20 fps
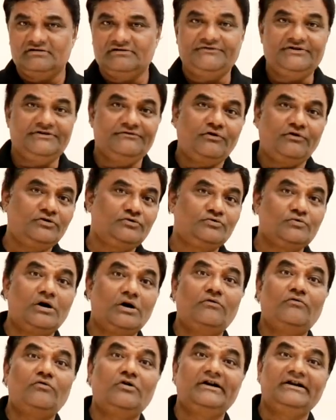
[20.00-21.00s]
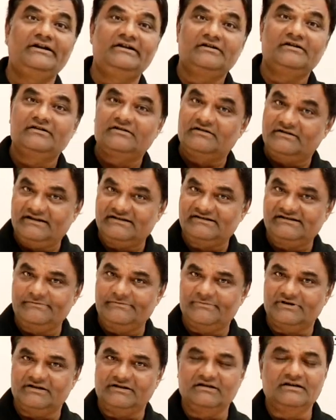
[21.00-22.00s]
We want to avoid
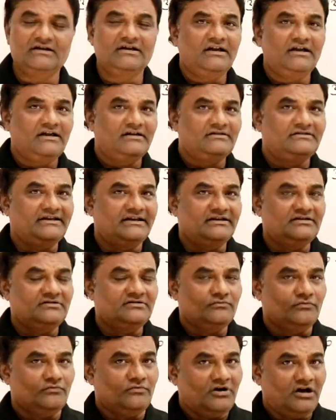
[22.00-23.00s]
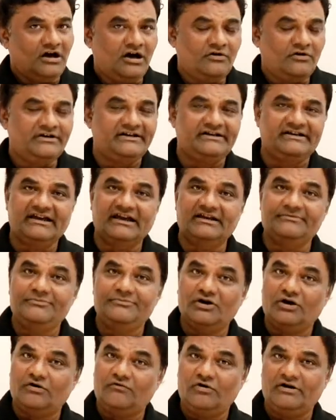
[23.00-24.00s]
decimal. Then how it can
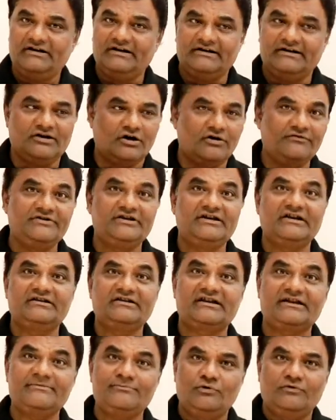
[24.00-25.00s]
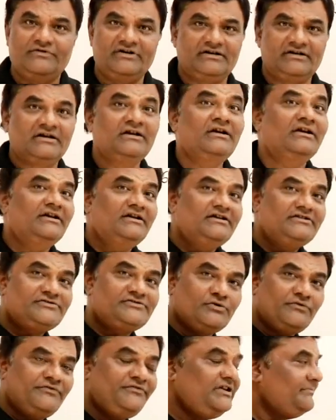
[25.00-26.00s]
be avoided? How we can remove it?
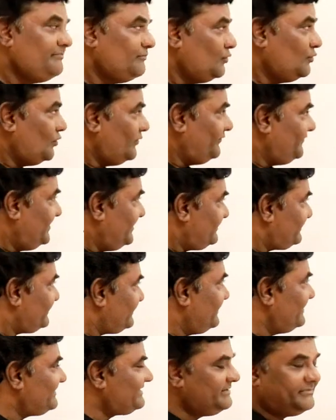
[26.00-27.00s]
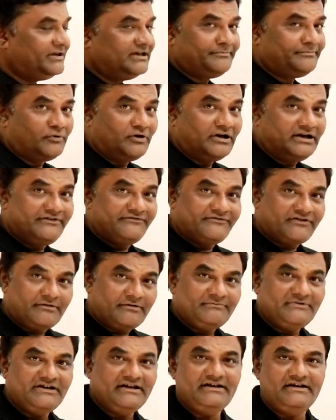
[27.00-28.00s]
So we move this decimal point
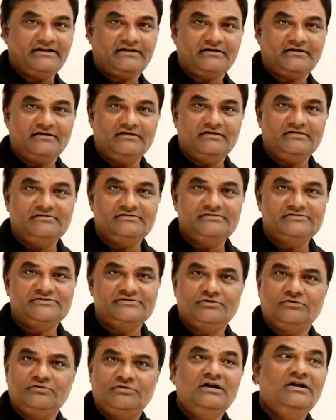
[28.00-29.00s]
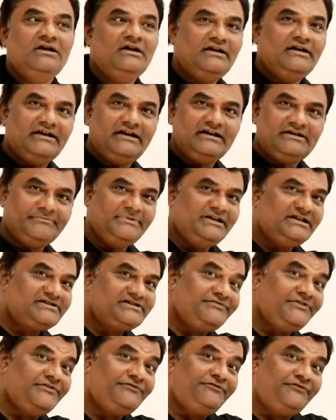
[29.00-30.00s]
from there. So it
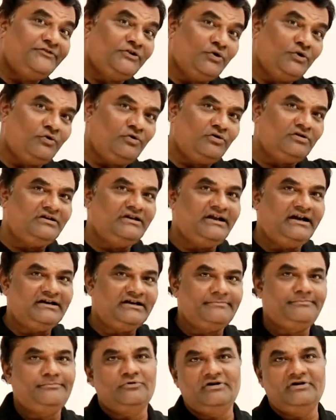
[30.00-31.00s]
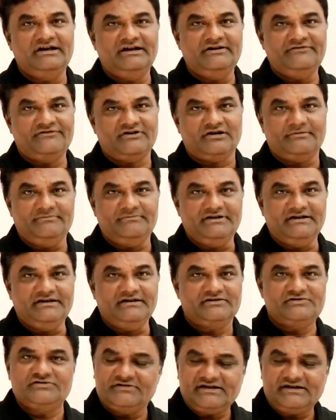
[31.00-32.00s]
means we float that point from
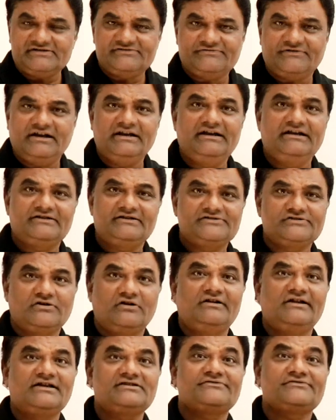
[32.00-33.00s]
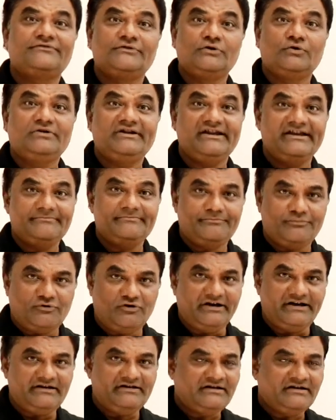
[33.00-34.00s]
there. So that's why it's called as floating
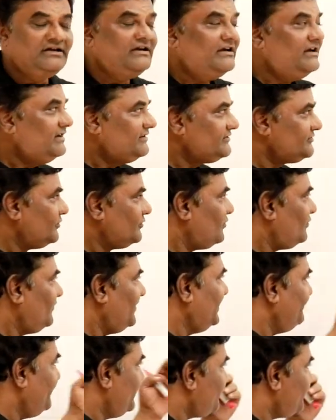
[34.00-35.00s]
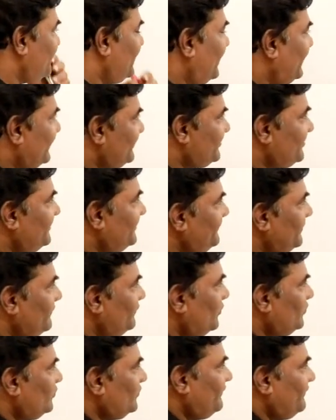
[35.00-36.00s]
point. So in which direction we
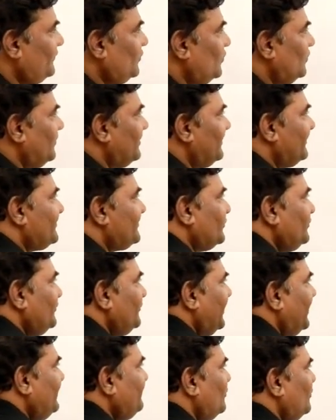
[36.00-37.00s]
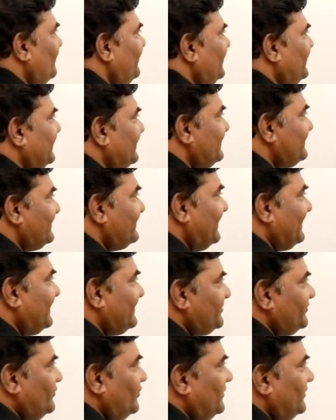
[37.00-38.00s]
want to float? So you can move in this
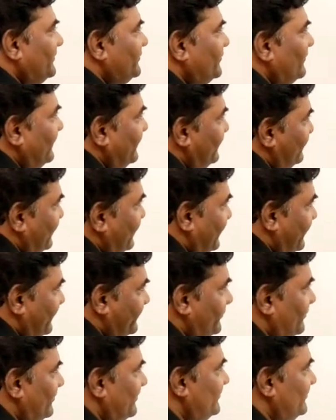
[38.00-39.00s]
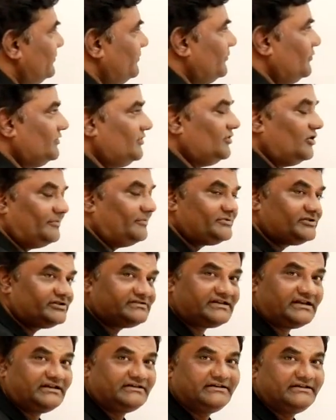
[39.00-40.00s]
direction also, both the
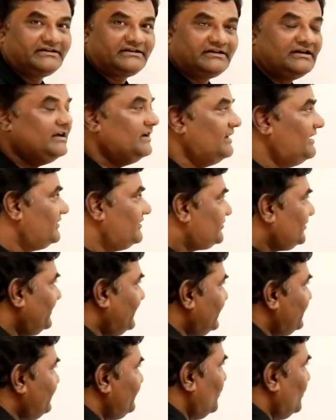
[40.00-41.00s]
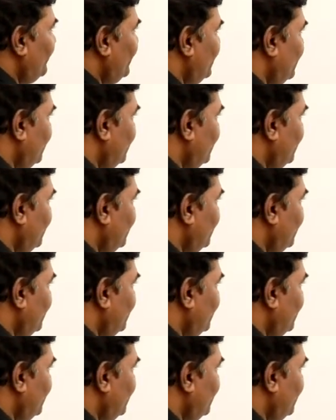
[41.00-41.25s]
options are there. So let us move